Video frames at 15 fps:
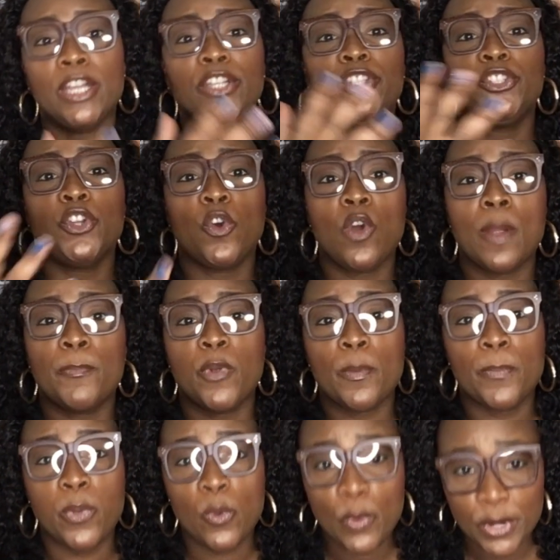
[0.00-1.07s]
Your
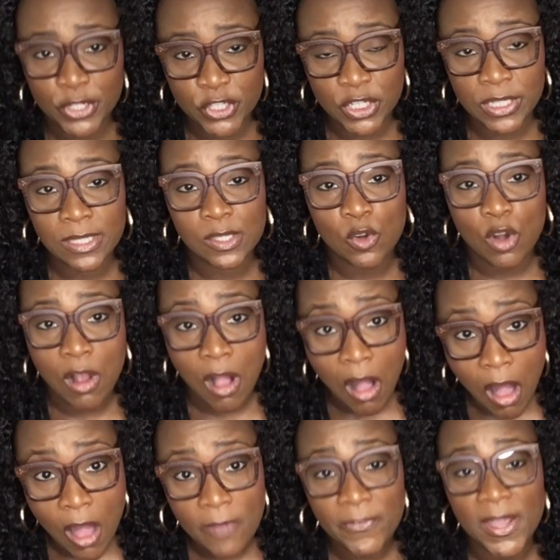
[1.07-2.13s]
proportions are
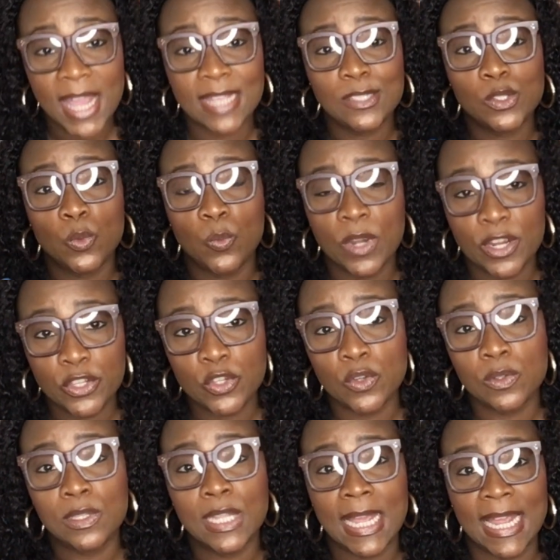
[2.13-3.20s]
off as to where you're
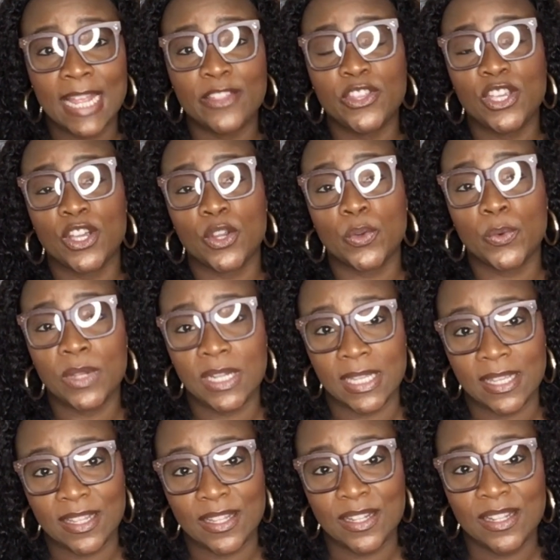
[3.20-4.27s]
laying the
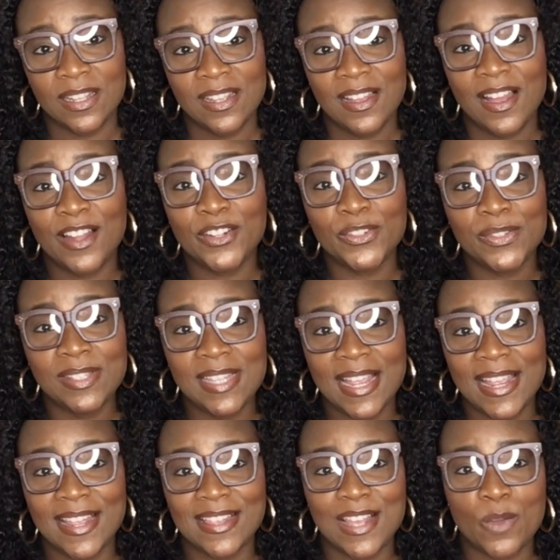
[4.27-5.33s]
acrylic.
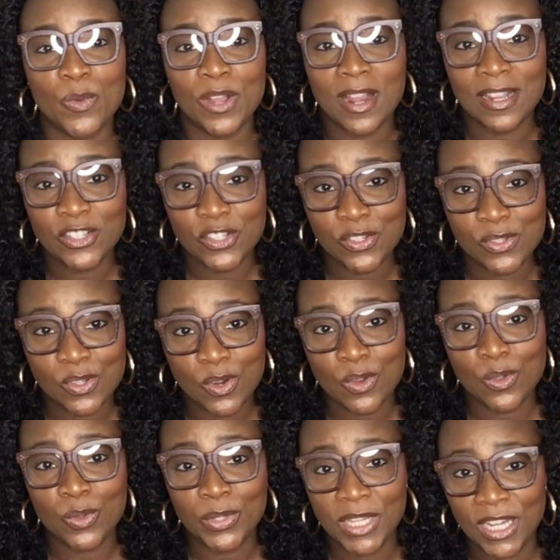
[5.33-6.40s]
Understand that where I just
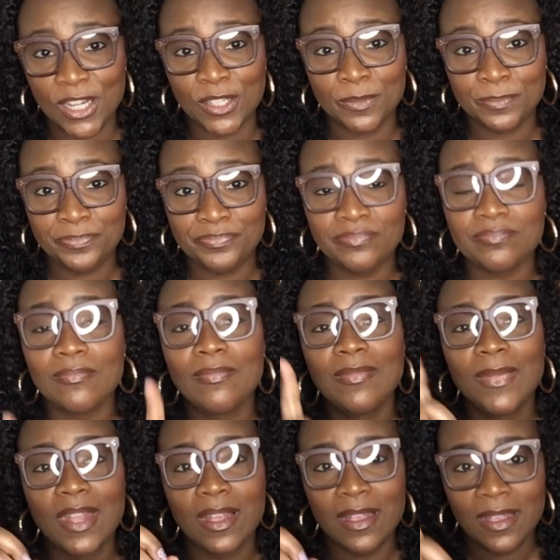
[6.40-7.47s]
circled here
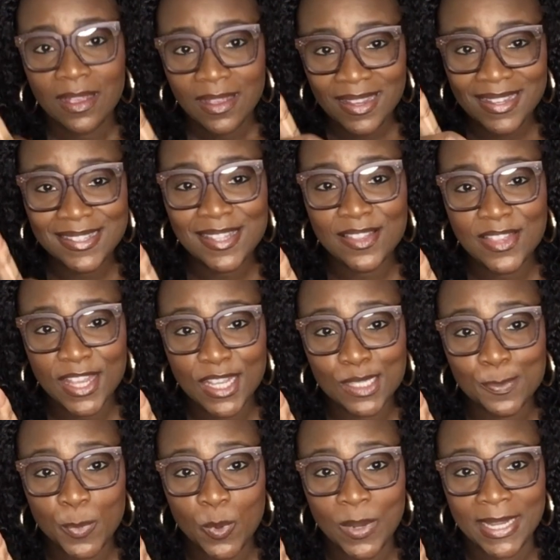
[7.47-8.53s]
is the
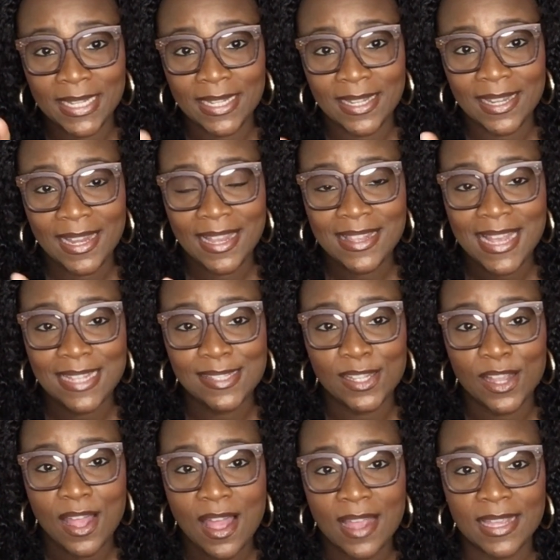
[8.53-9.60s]
thickest point, and that's the
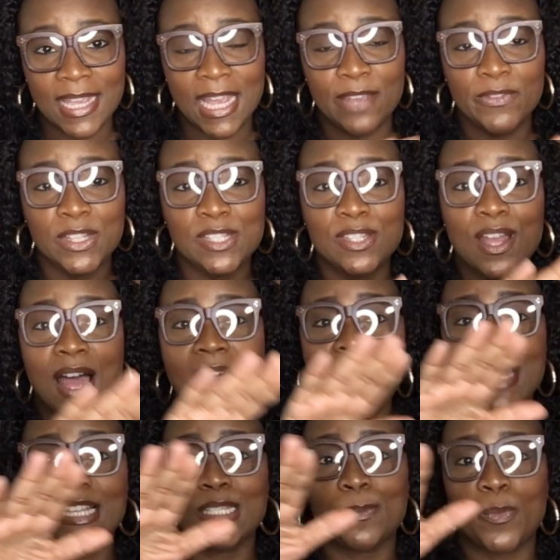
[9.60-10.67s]
concave. It's the
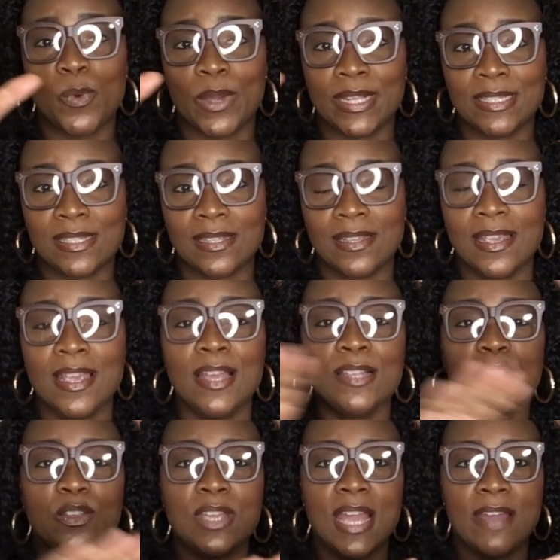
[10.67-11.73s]
highest point.
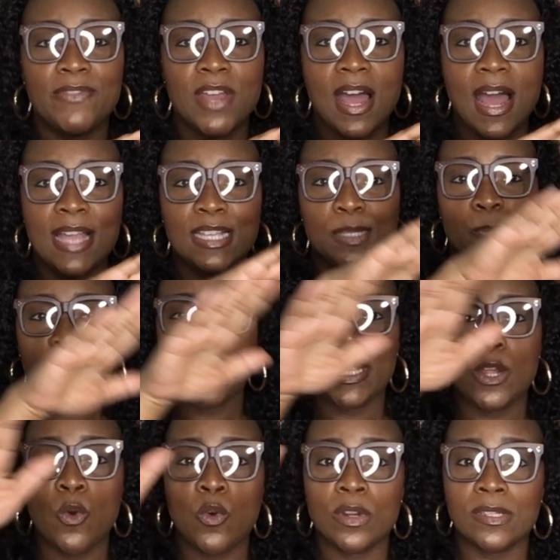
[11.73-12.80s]
So you have the highest point
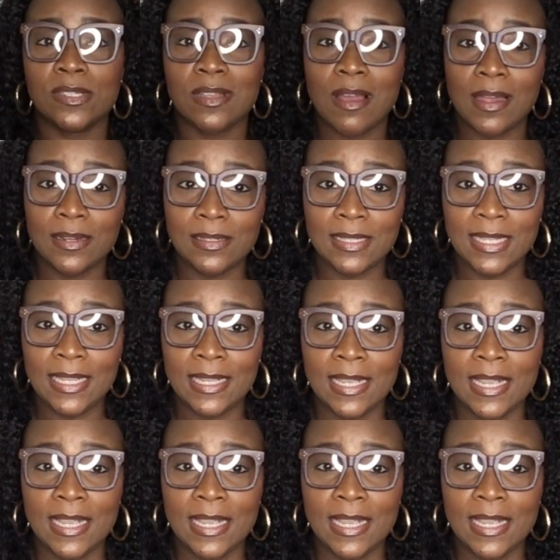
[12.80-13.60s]
horizontally,